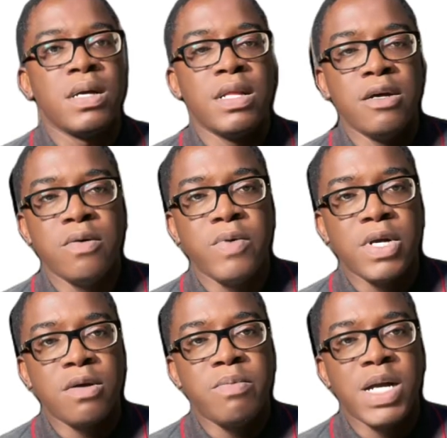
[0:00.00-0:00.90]
Hello,
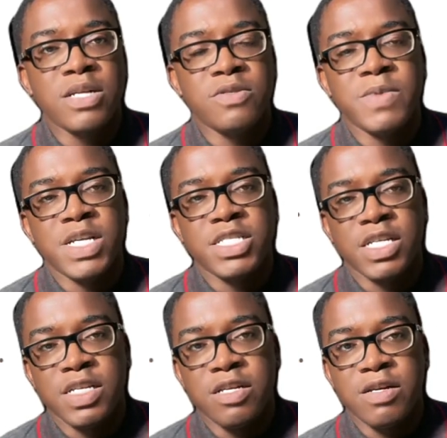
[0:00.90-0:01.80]
welcome back to my
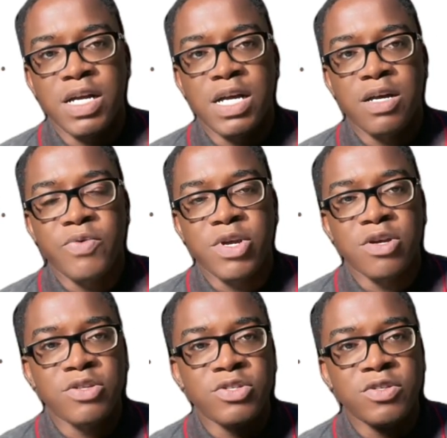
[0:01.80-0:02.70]
channel. We
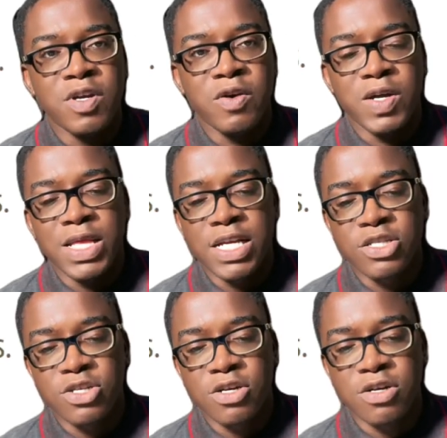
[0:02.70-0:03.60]
continue our
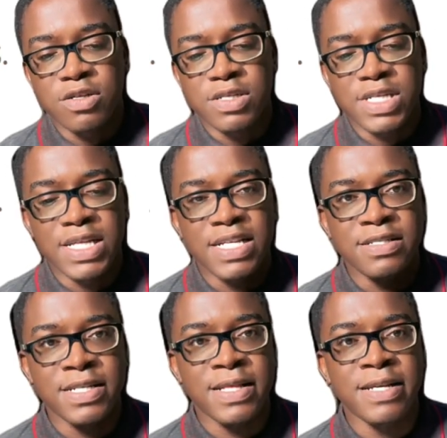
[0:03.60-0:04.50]
lecture on the
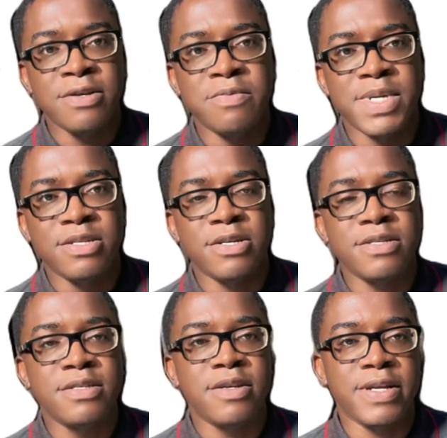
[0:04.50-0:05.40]
Nigerian legal
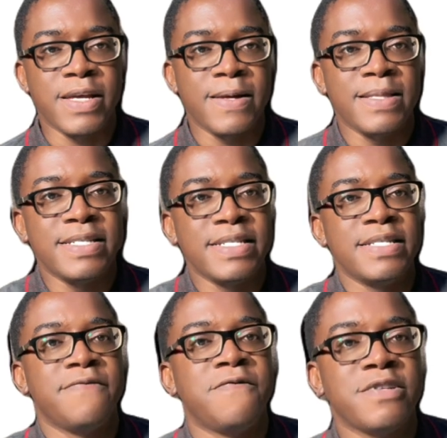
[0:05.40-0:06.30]
method. Okay, this
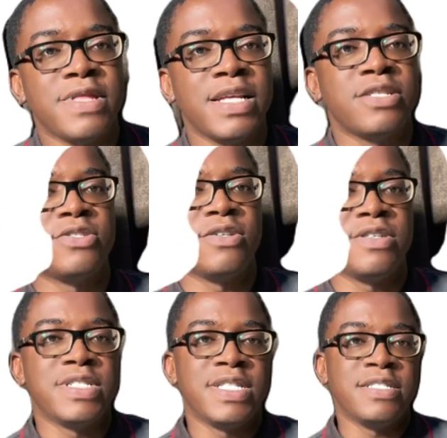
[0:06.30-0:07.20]
is the fourth lecture
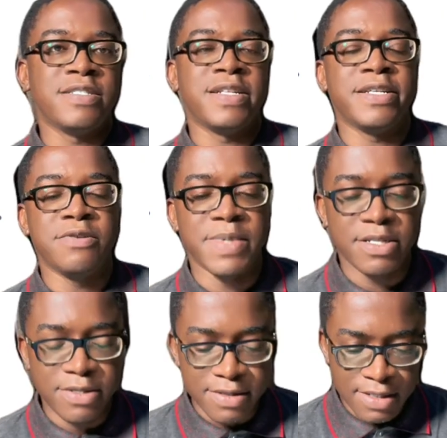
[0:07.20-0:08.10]
on the Nigerian legal
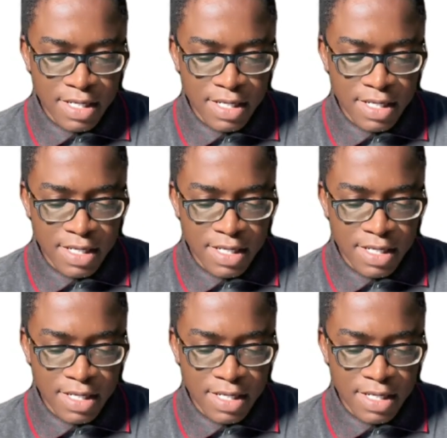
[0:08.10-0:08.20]
method.